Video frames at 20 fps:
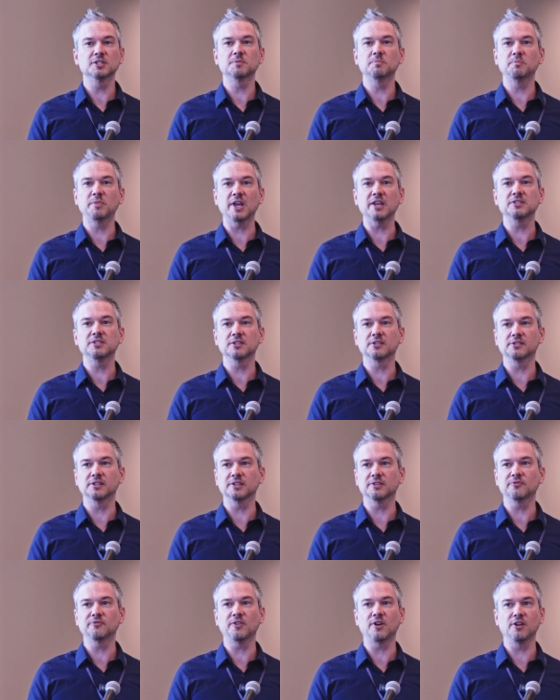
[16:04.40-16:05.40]
is
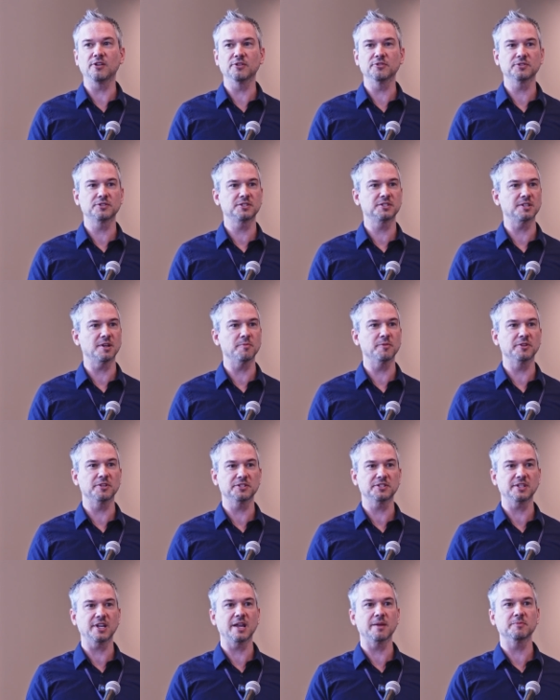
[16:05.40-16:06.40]
basically follows some of the
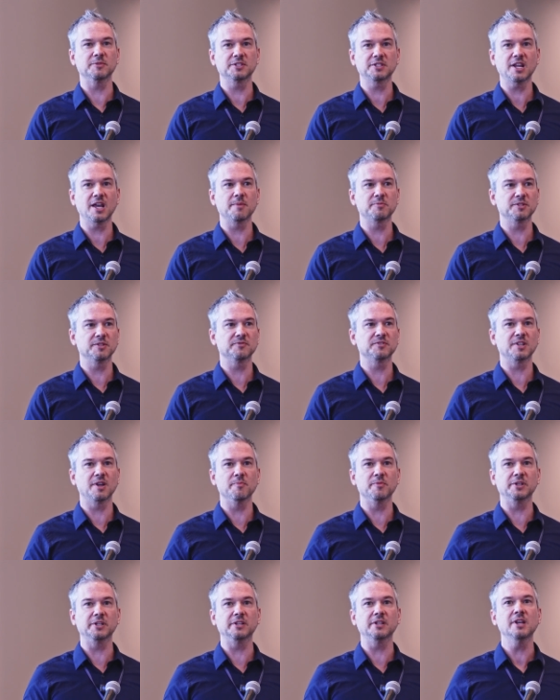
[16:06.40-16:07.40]
same steps. If
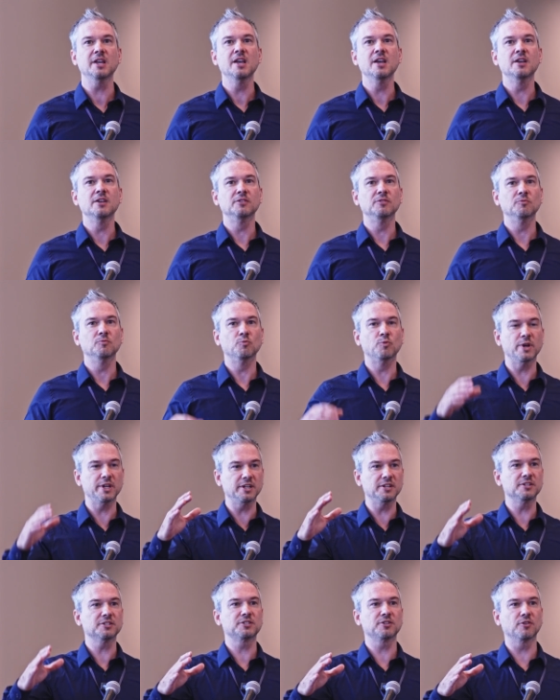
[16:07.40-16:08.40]
somebody went
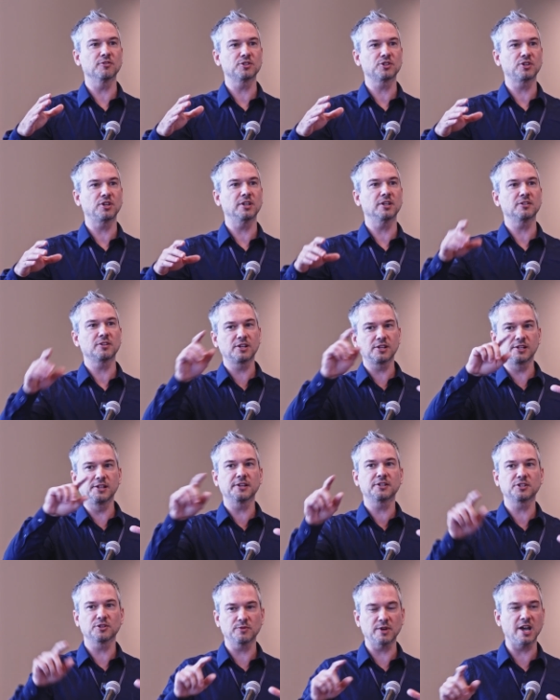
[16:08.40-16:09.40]
into SearchKit,
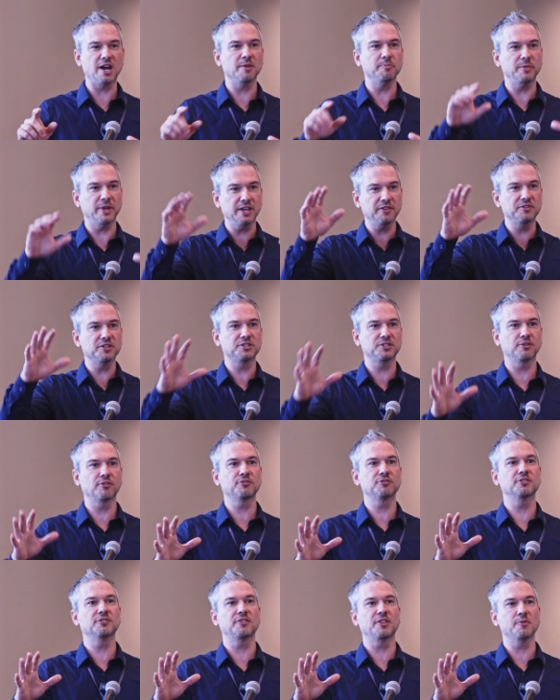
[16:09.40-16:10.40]
clicked around, made the
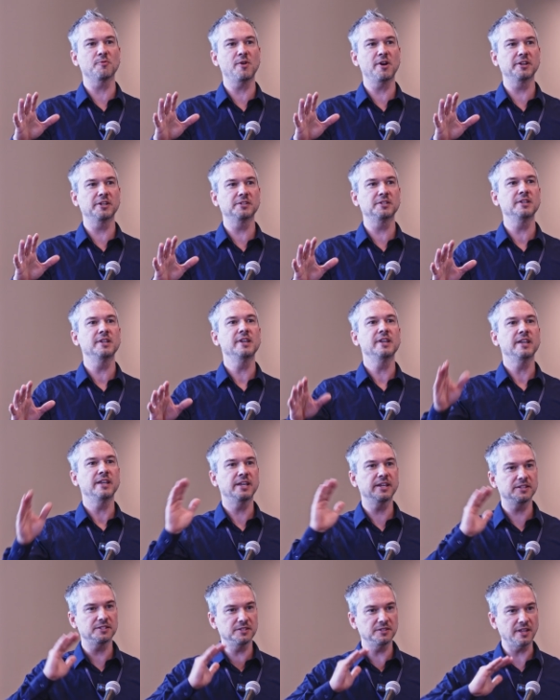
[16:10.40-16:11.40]
search that they wanted,
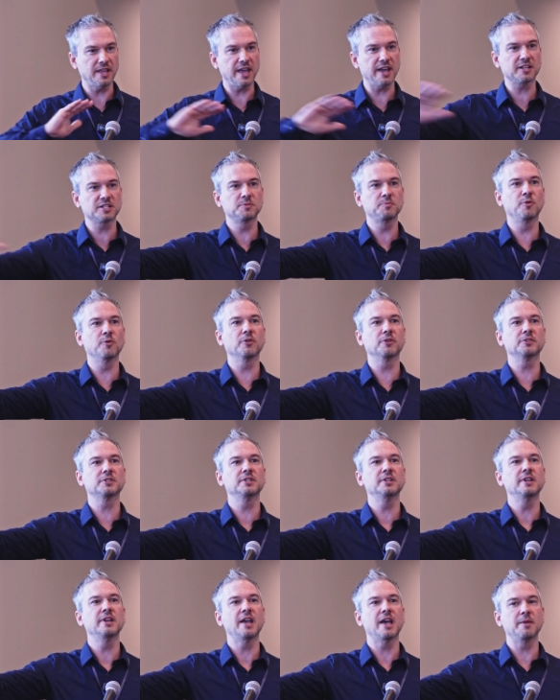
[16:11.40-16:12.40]
hit export,
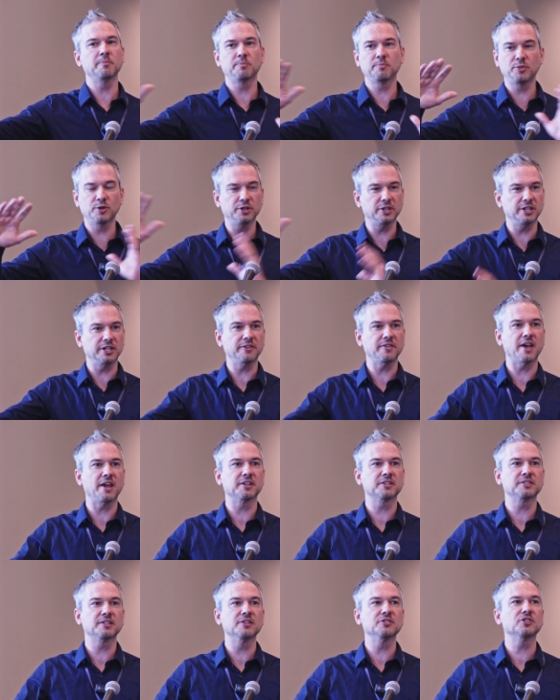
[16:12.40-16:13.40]
and put it in that
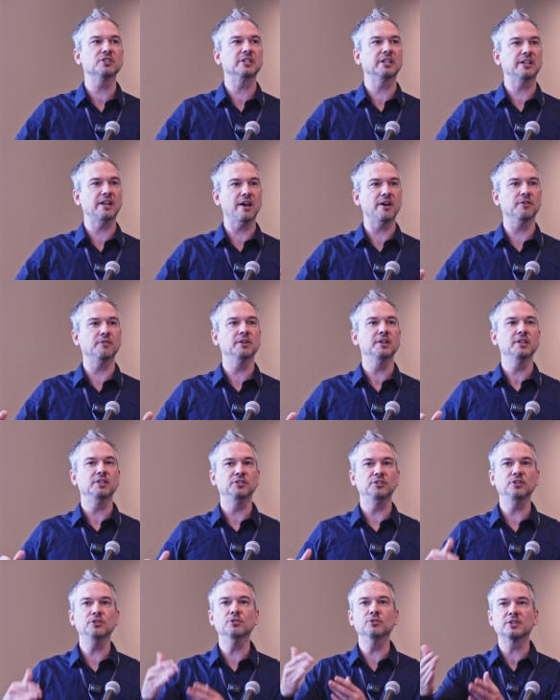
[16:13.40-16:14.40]
extension. And now
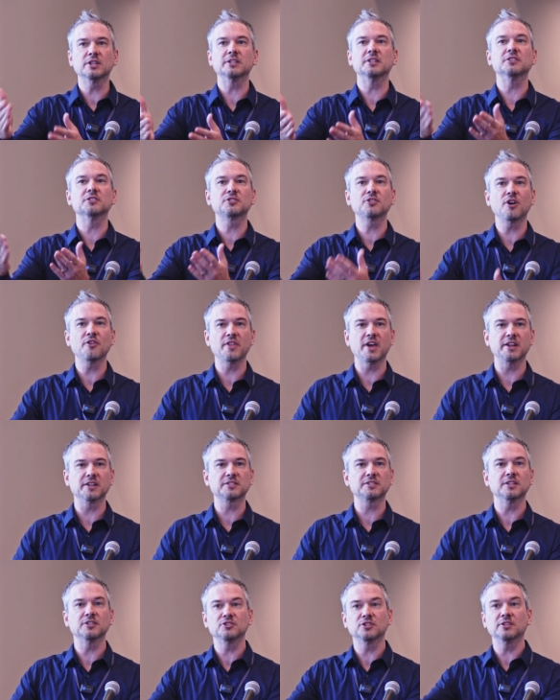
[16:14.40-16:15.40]
you can install that
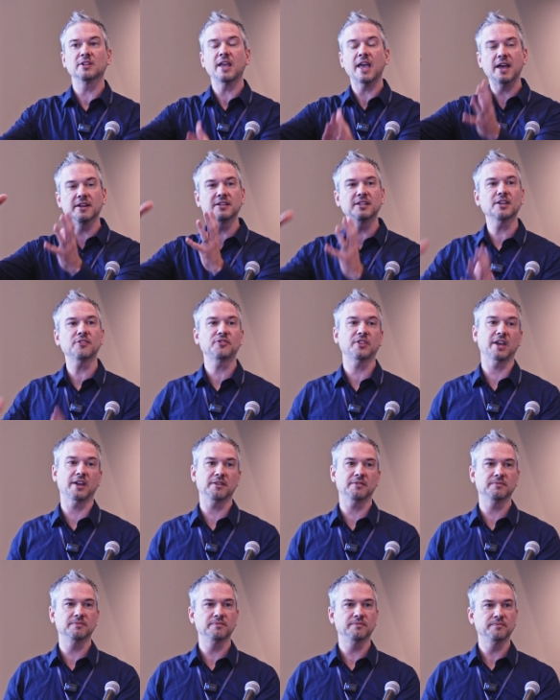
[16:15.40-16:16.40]
extension and get
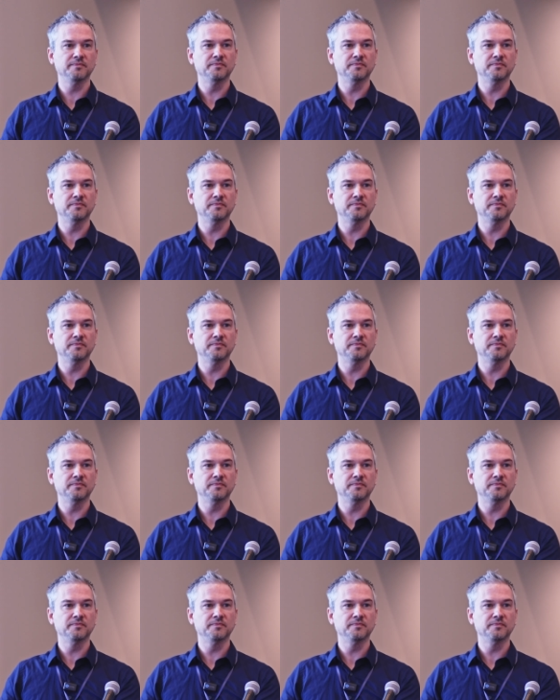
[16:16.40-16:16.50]
that